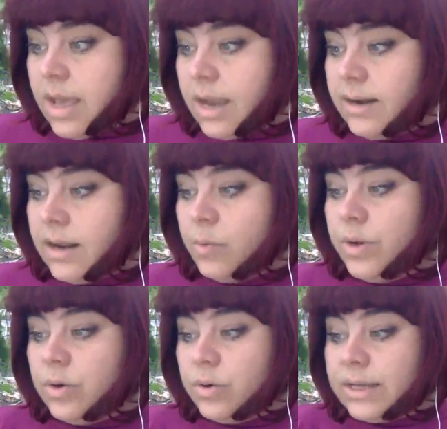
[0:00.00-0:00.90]
And then
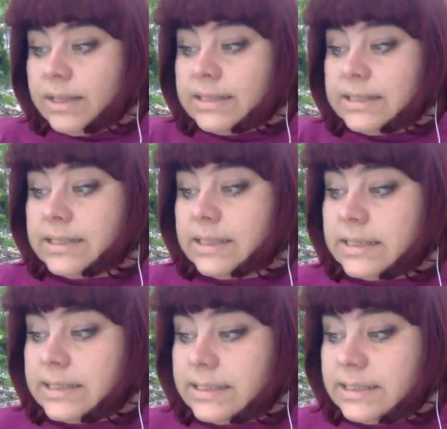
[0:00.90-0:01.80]
we're looking at
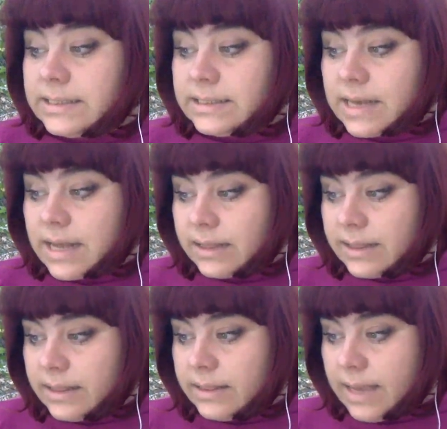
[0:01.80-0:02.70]

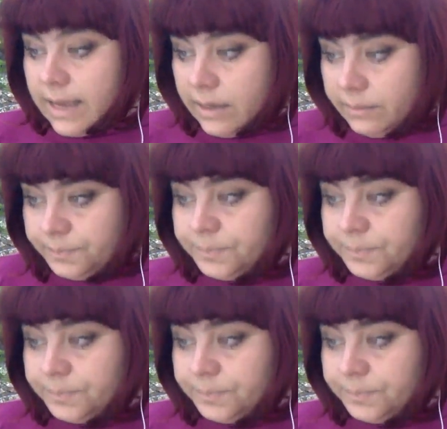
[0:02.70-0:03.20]
Sunday,